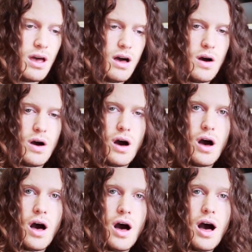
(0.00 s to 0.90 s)

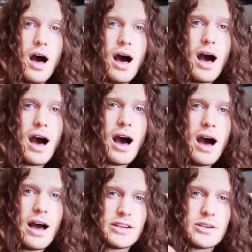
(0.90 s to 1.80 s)

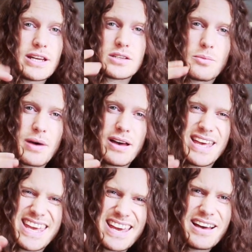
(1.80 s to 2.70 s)
and you get to about
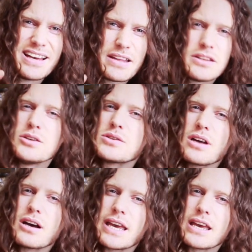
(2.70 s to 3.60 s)
here, and then you
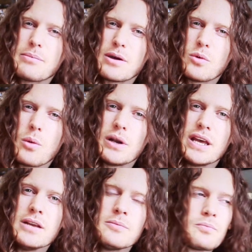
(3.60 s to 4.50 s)
start getting a bit
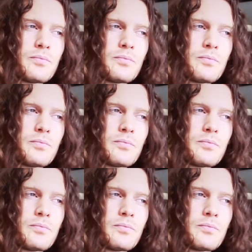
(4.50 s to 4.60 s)
wobbly.